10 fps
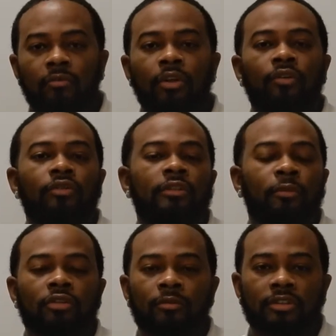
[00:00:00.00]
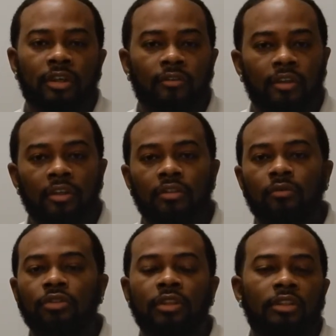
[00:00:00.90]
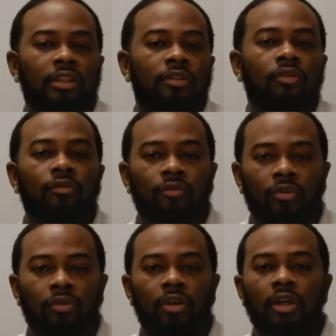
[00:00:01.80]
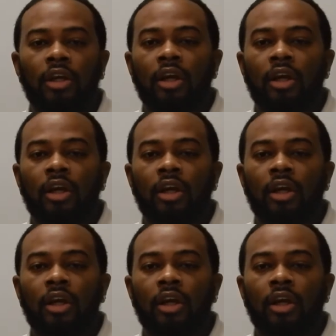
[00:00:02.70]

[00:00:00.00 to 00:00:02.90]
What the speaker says: We use disposable soft goods once you get to the donor floor.